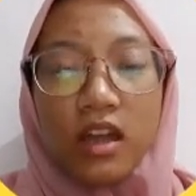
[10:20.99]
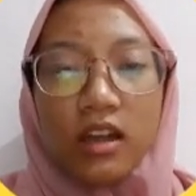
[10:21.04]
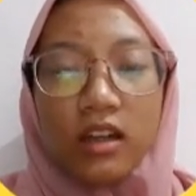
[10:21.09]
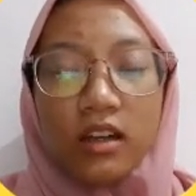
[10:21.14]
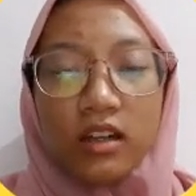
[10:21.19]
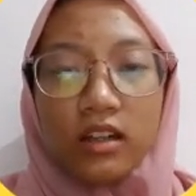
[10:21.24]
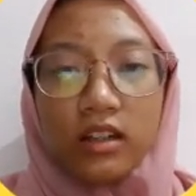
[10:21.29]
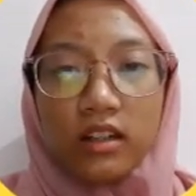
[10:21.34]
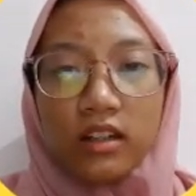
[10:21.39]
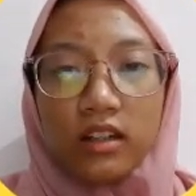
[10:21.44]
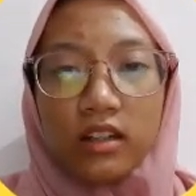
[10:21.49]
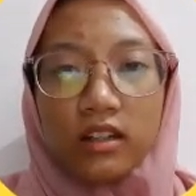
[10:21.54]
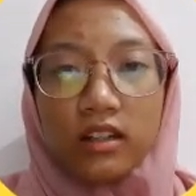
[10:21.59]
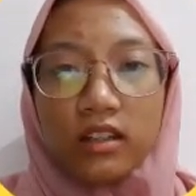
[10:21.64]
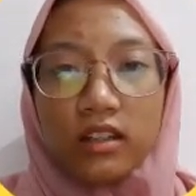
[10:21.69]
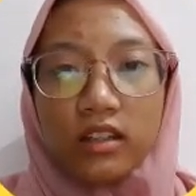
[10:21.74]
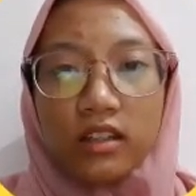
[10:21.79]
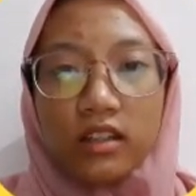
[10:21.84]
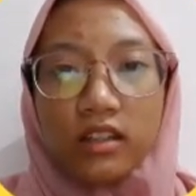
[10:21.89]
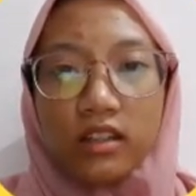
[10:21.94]

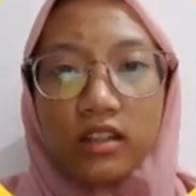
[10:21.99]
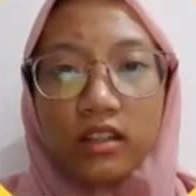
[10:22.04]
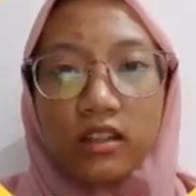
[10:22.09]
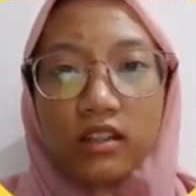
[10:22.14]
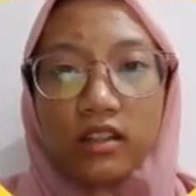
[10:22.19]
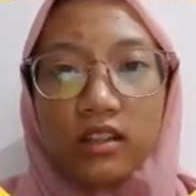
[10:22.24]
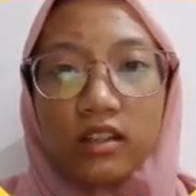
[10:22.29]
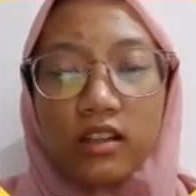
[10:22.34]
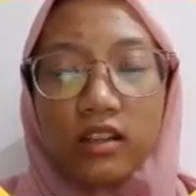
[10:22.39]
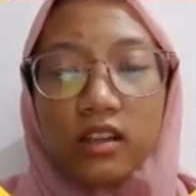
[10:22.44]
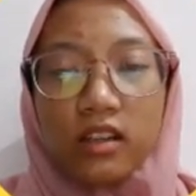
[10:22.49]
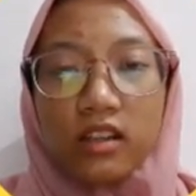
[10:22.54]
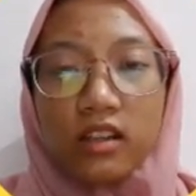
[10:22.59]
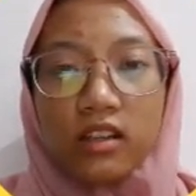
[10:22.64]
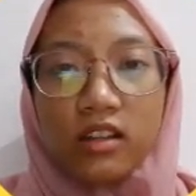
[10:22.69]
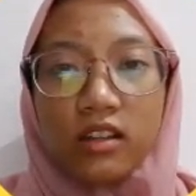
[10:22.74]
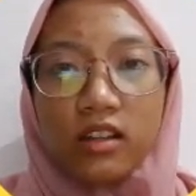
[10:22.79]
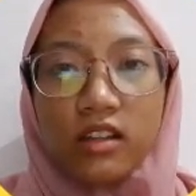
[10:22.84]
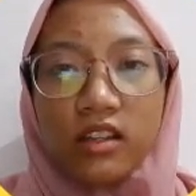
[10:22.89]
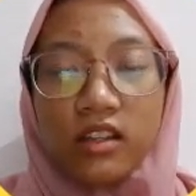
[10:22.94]

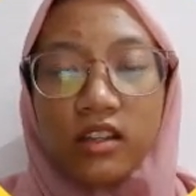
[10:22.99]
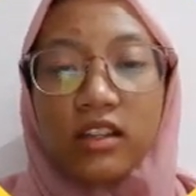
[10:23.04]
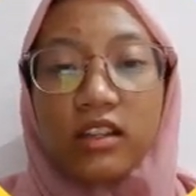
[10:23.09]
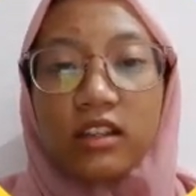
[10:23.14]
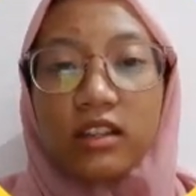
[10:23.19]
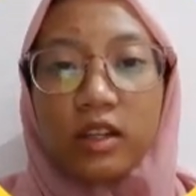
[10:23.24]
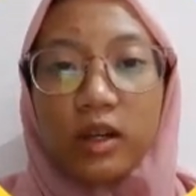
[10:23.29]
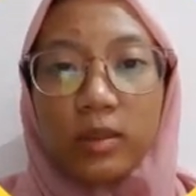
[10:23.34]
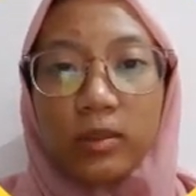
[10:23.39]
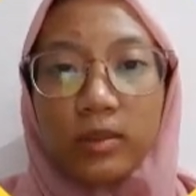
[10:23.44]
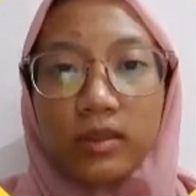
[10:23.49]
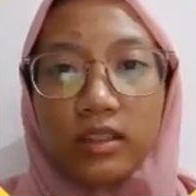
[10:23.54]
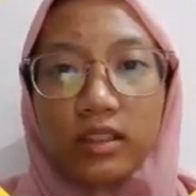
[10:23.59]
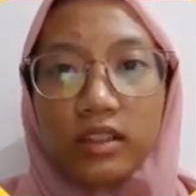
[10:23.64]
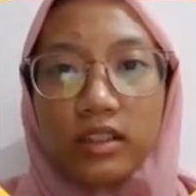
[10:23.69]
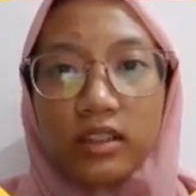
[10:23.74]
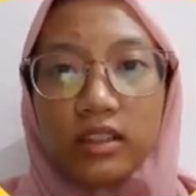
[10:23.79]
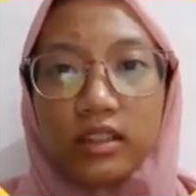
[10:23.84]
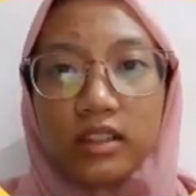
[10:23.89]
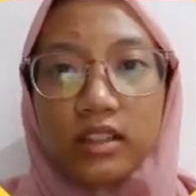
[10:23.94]
In the table,
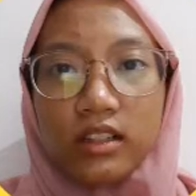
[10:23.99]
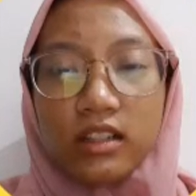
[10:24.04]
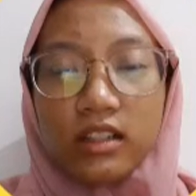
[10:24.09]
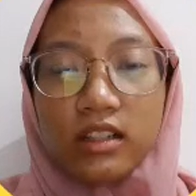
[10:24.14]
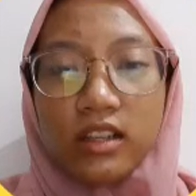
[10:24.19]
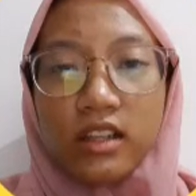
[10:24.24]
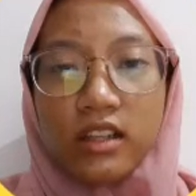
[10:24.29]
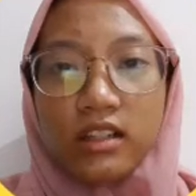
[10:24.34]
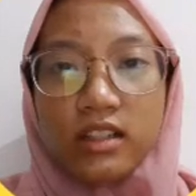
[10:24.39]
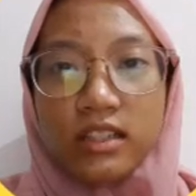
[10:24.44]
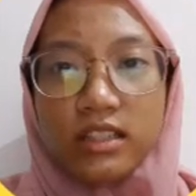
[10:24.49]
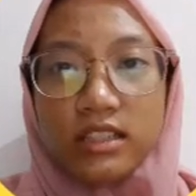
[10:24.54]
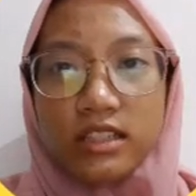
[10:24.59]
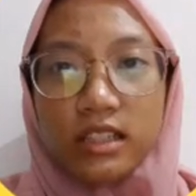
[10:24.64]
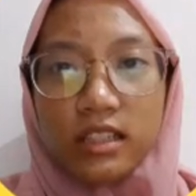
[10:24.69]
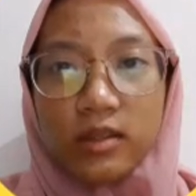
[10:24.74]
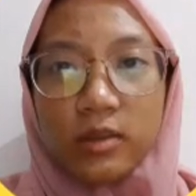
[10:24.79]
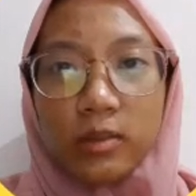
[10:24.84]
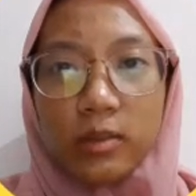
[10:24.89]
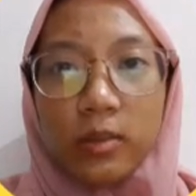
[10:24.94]
there is
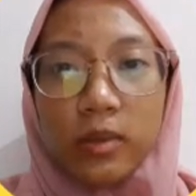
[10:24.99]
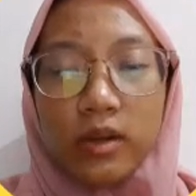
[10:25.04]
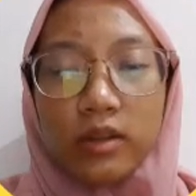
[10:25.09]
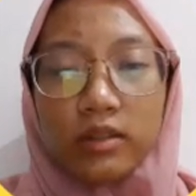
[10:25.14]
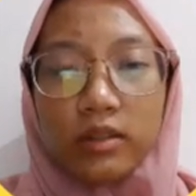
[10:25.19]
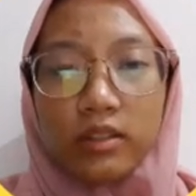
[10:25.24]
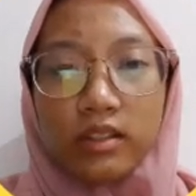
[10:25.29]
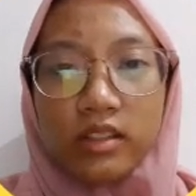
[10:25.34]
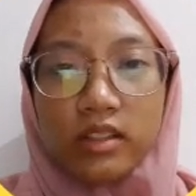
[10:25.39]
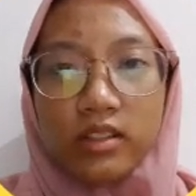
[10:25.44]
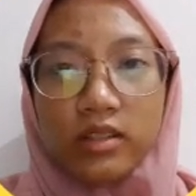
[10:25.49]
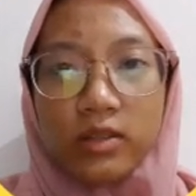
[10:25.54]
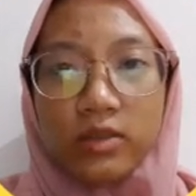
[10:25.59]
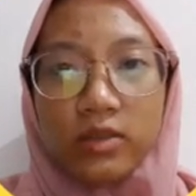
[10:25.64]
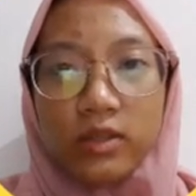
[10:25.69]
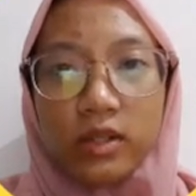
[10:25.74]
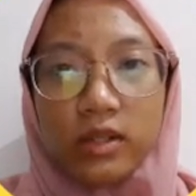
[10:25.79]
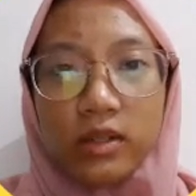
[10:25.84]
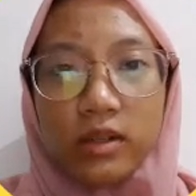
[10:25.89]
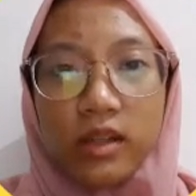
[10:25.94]
said about the
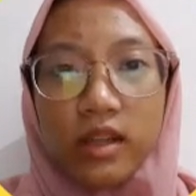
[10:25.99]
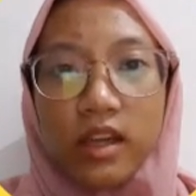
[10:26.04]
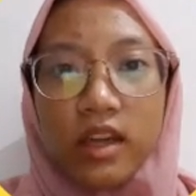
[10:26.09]
different